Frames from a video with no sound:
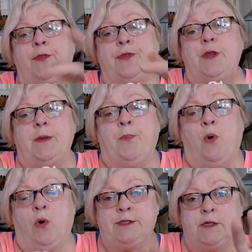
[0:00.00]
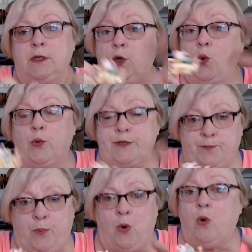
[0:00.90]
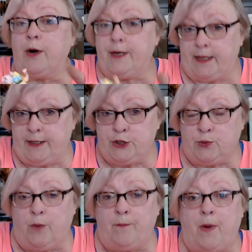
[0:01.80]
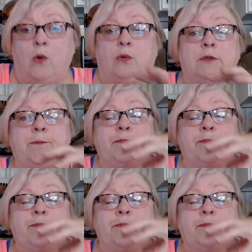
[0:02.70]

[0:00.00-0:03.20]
The porcelain was poured into a mold